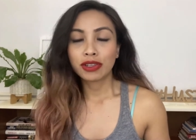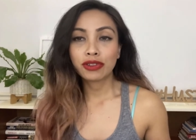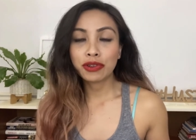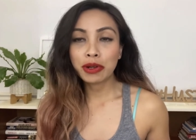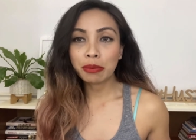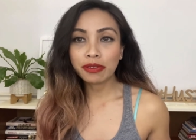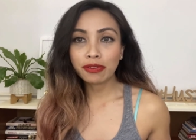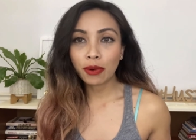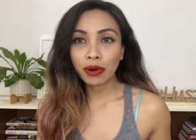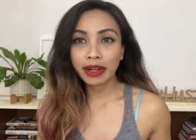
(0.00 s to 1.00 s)
So number
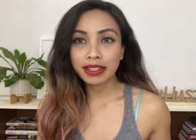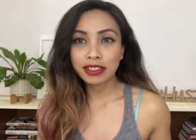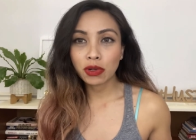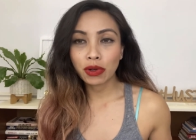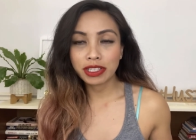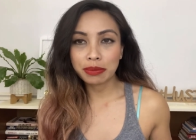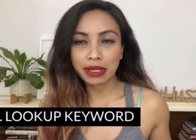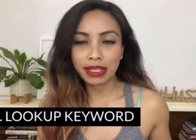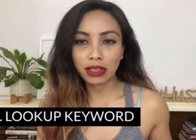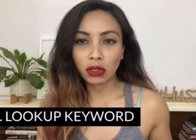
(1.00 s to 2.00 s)
4 is going to
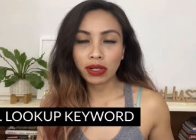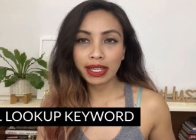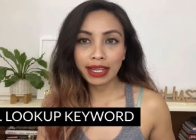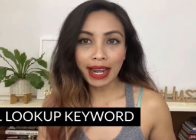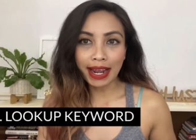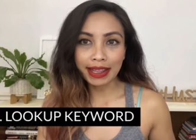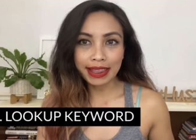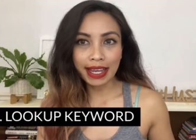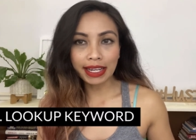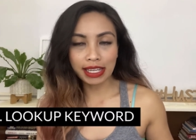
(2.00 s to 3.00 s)
be looking at
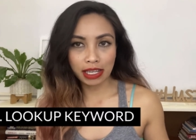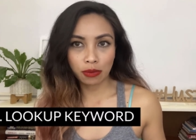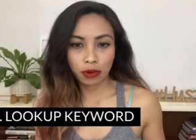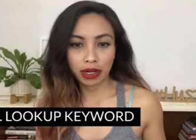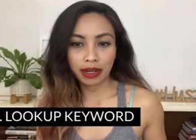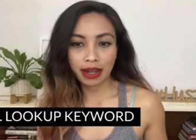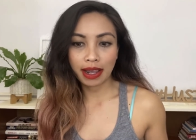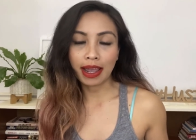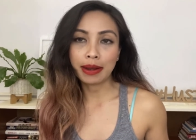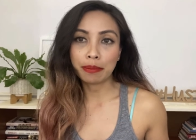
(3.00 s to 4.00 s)
that keyword
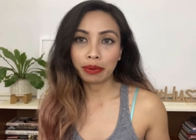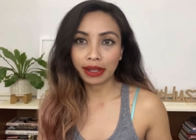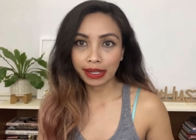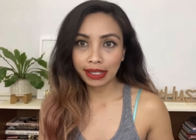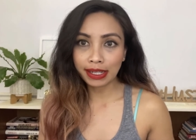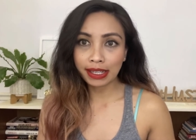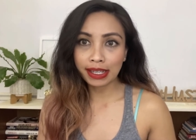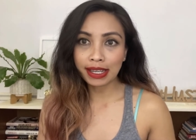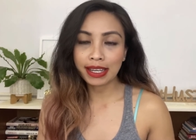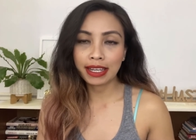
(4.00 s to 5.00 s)
and plugging
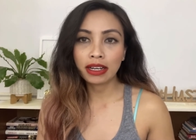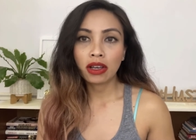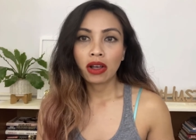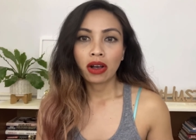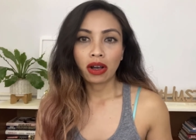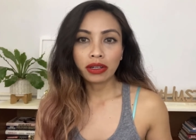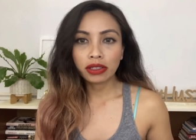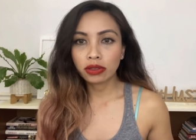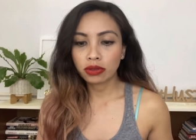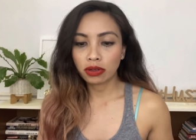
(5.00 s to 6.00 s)
it in on
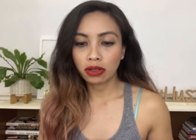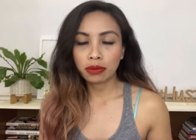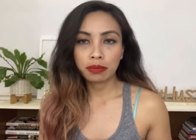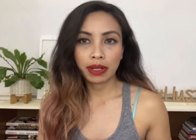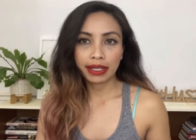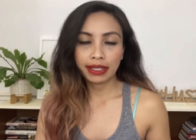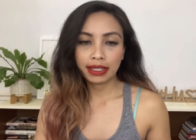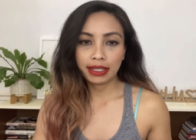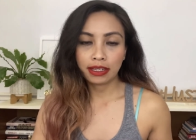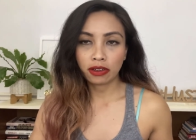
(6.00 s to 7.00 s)
Google, plugging
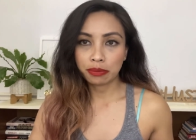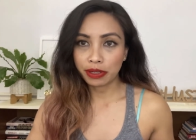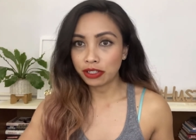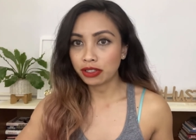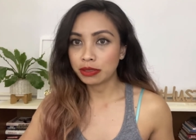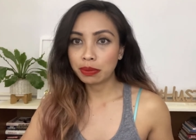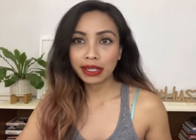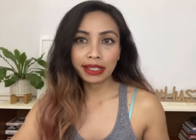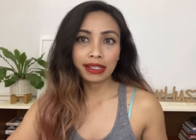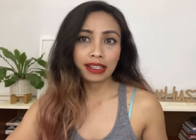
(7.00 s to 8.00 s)
it in on Pinterest,
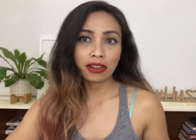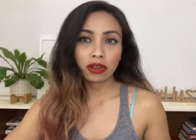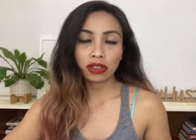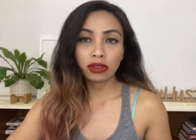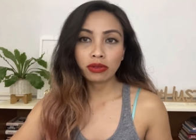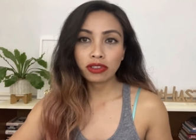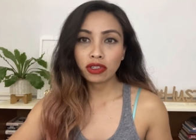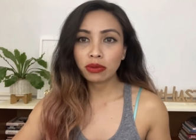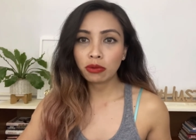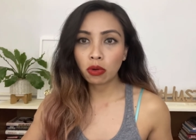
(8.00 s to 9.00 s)
plugging it in on
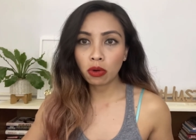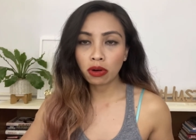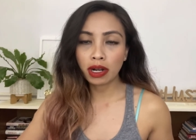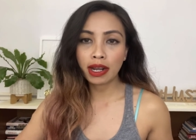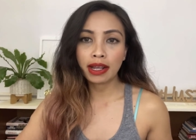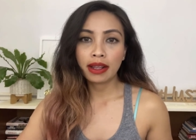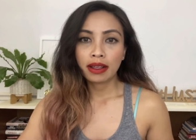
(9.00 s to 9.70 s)
YouTube, Quora,